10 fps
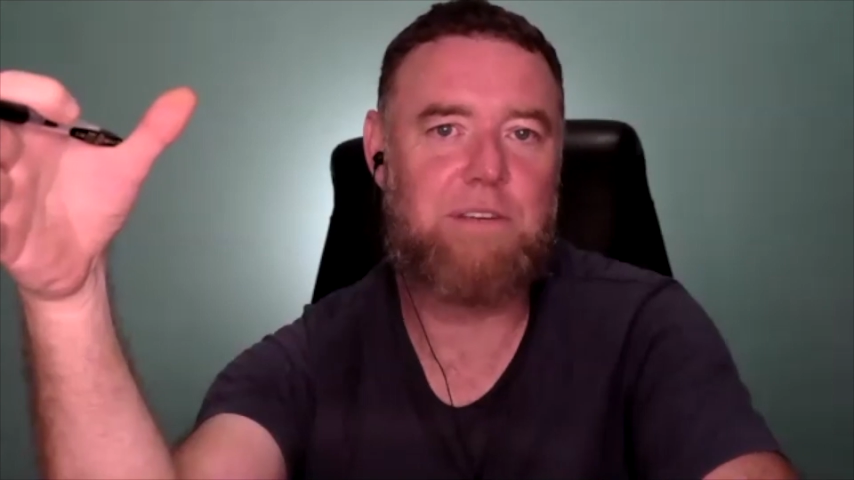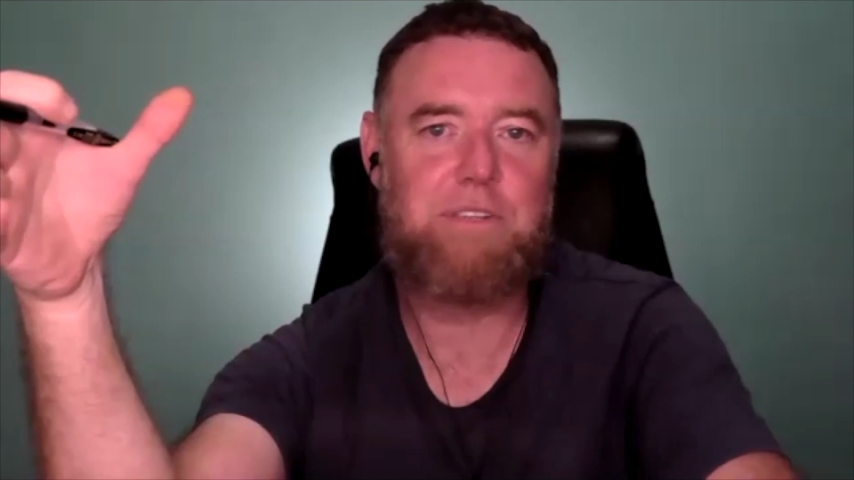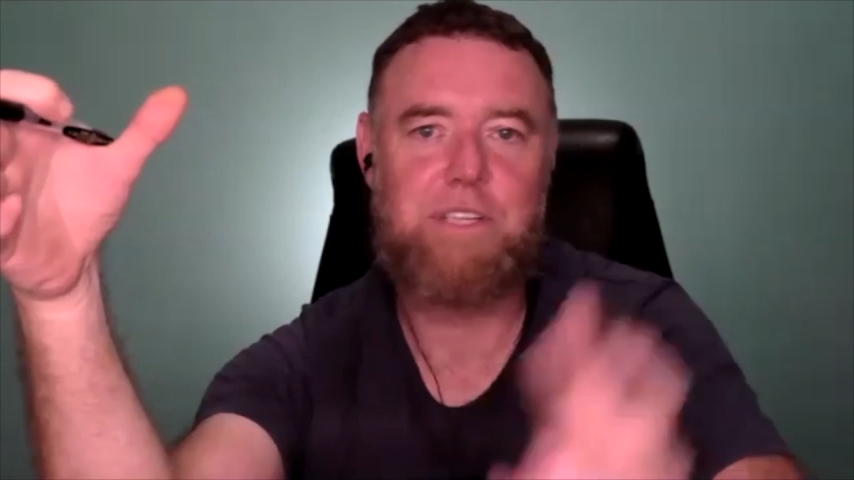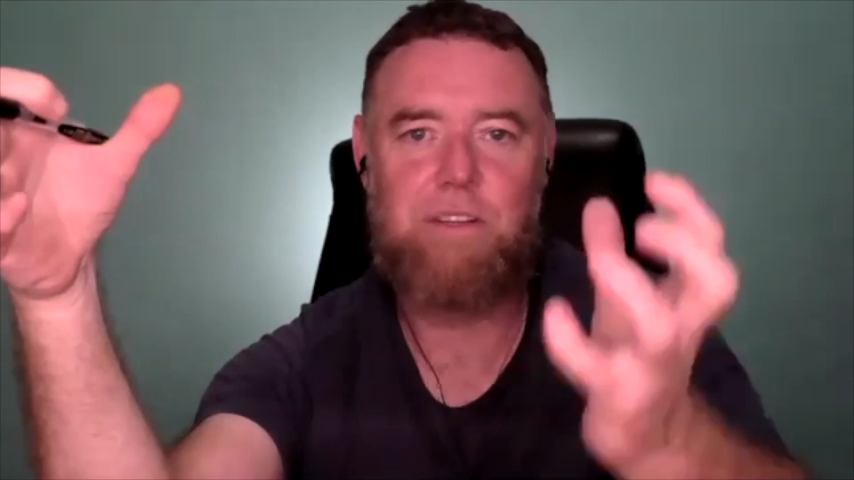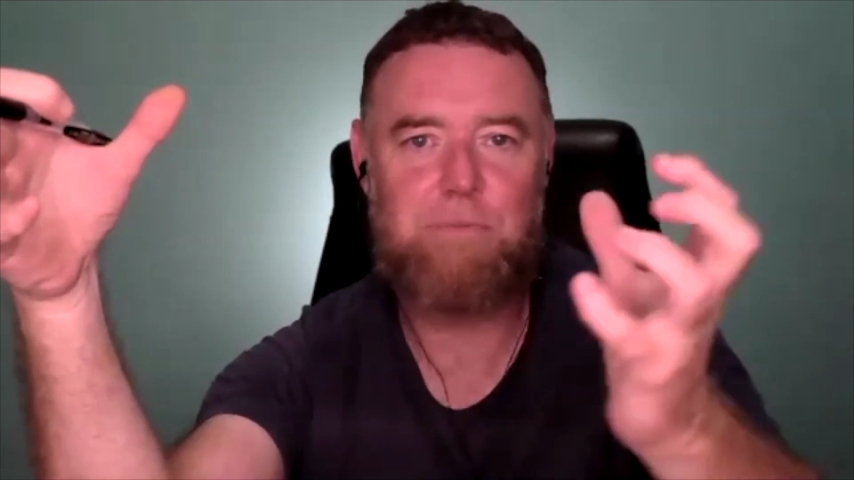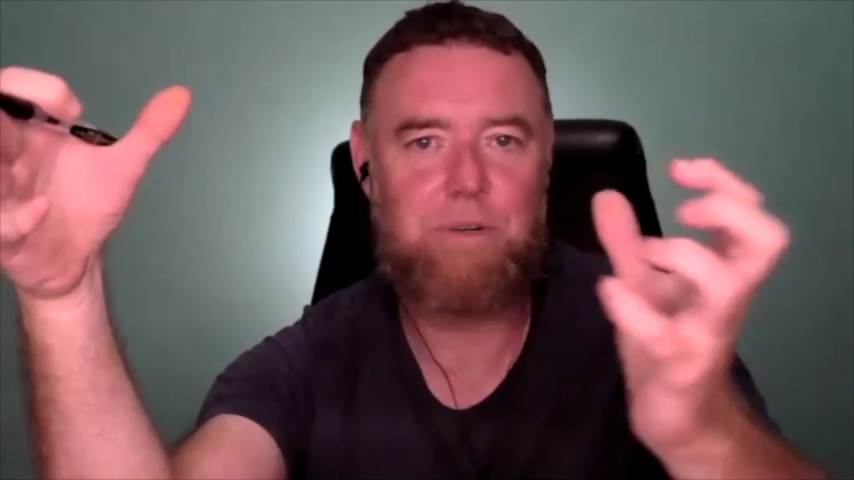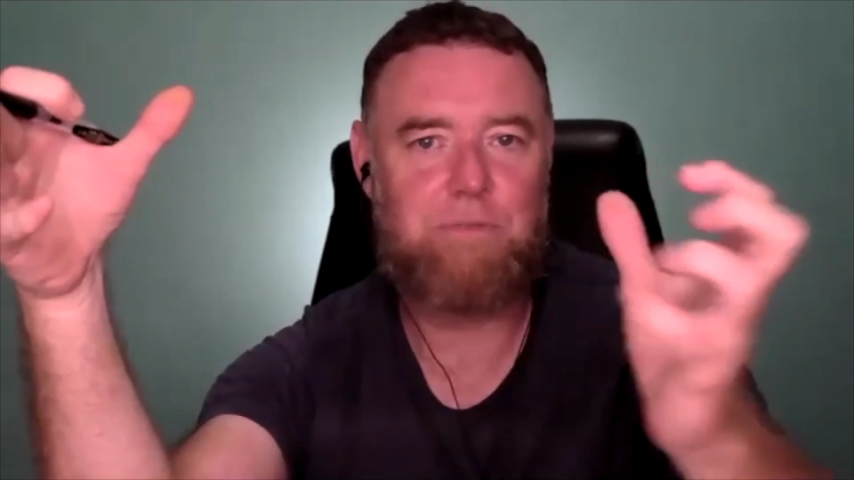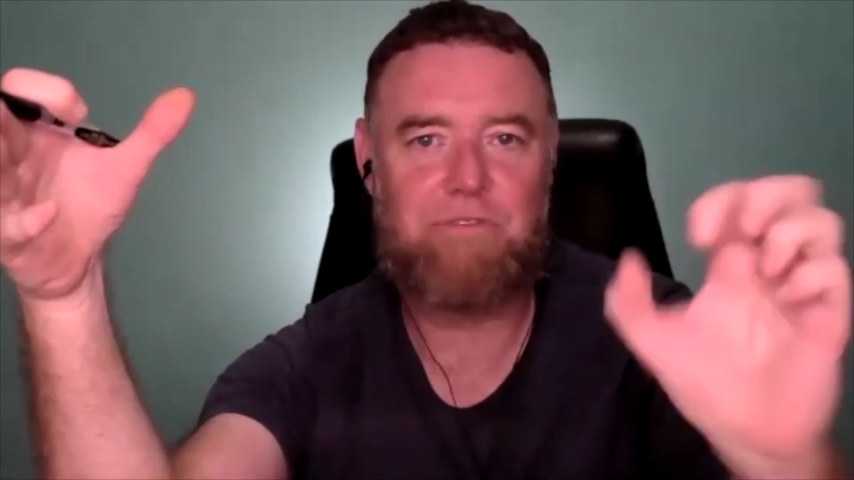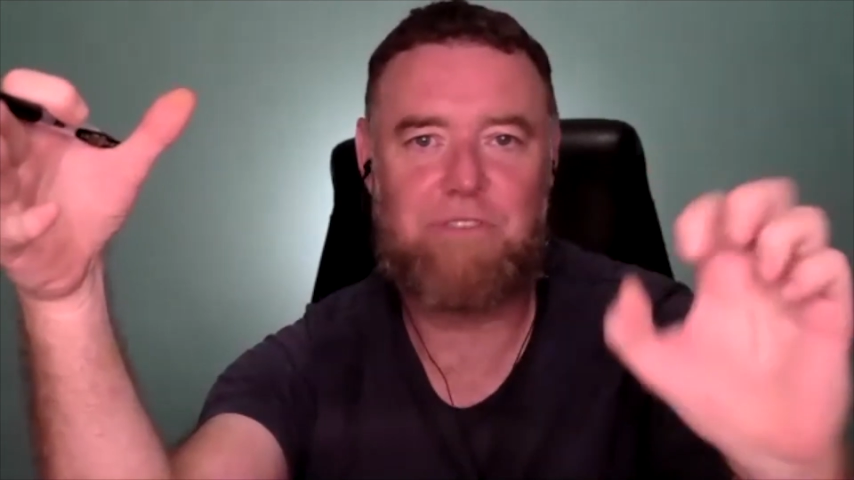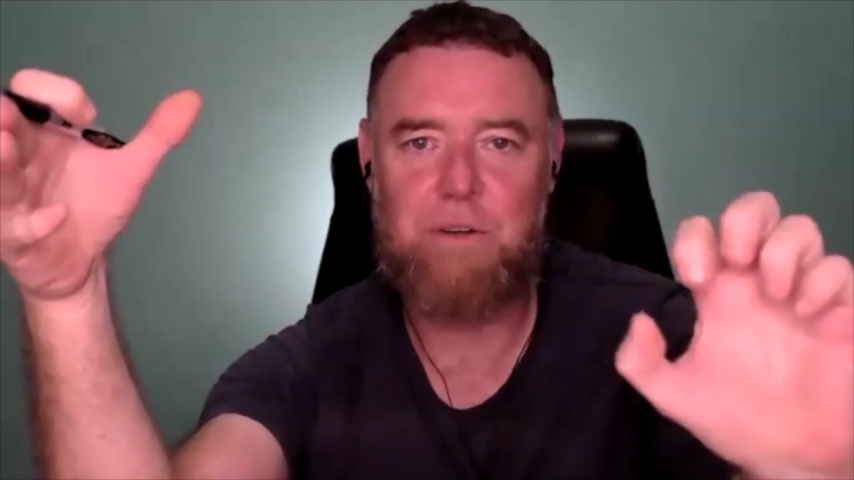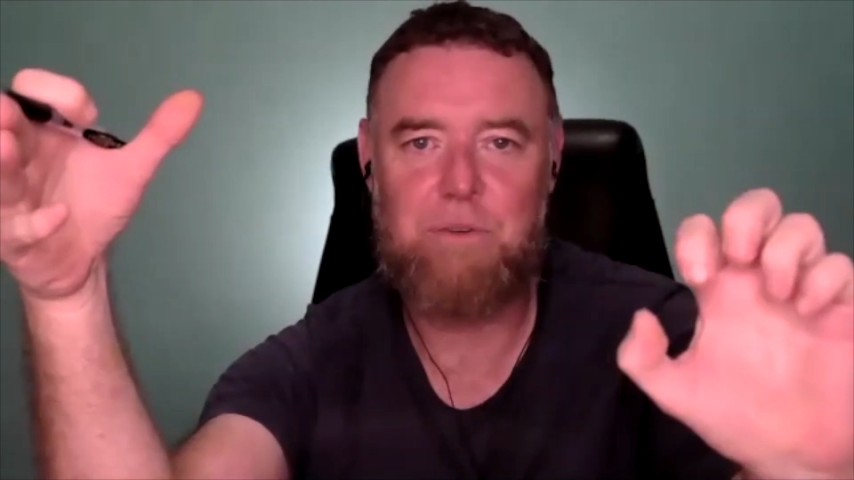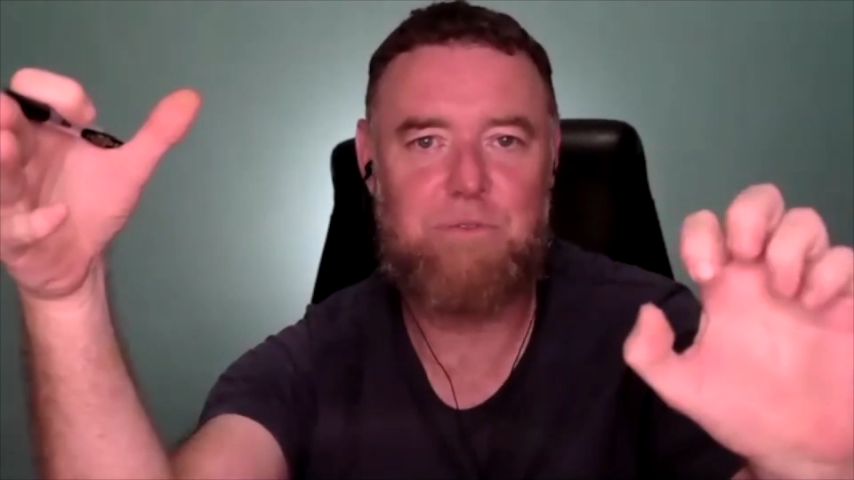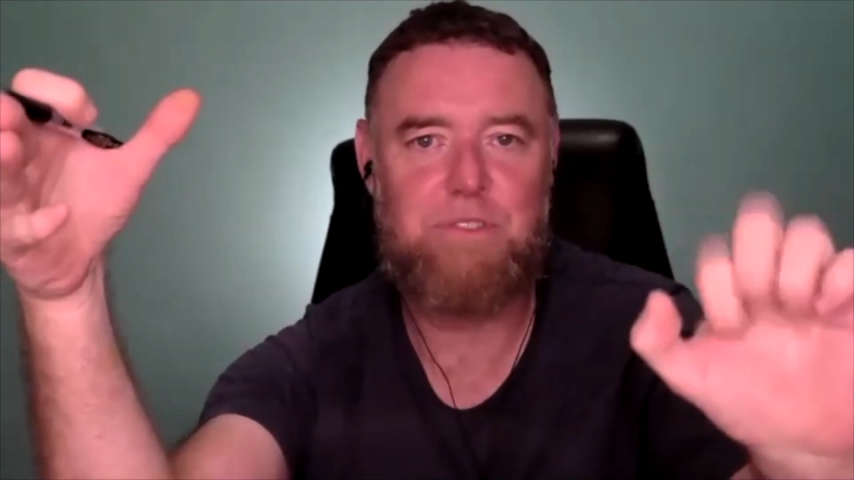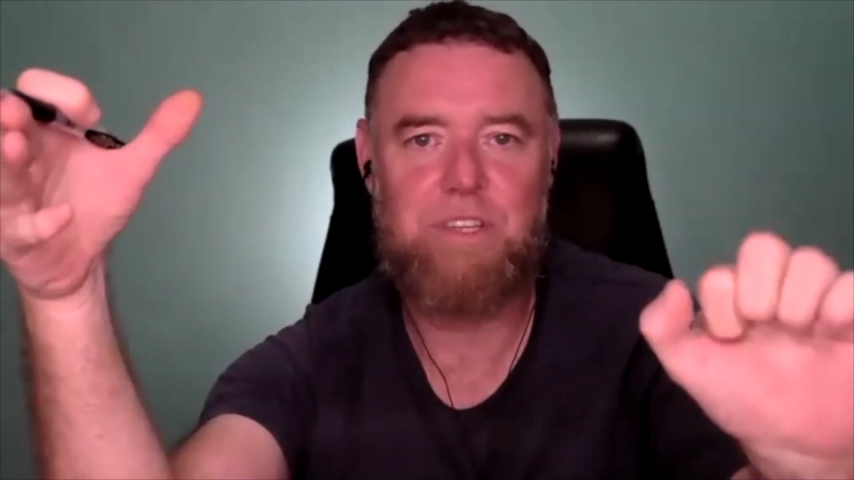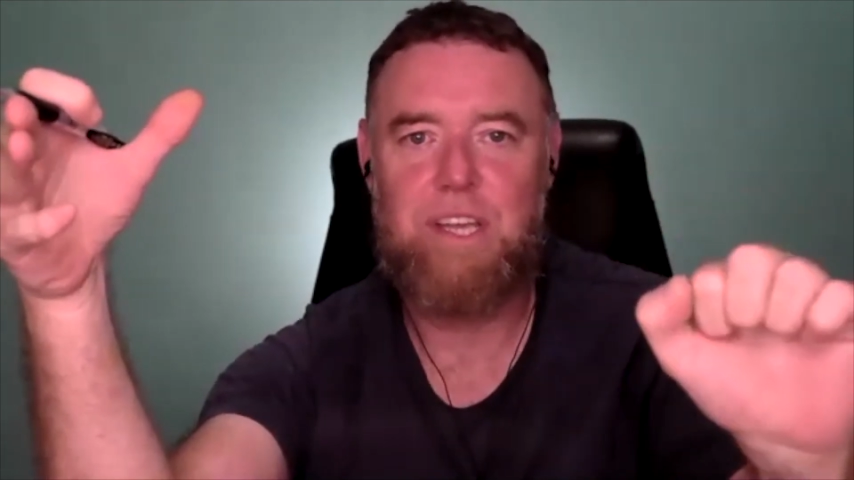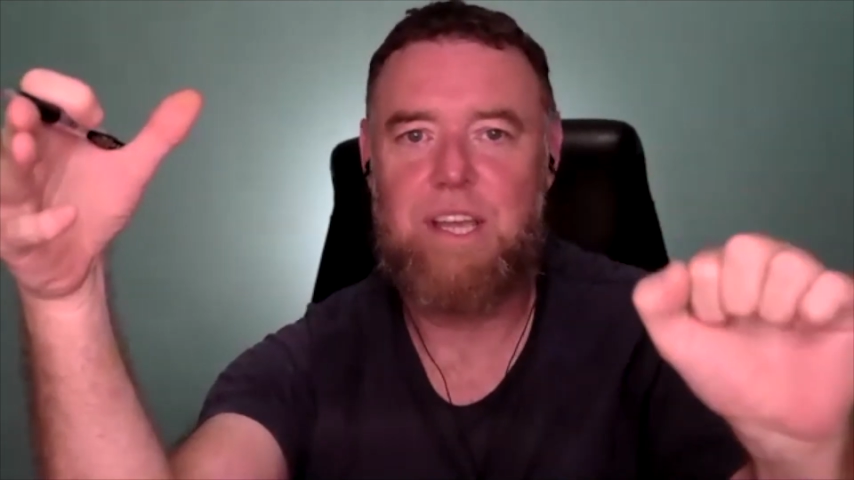I was shooting them on phones,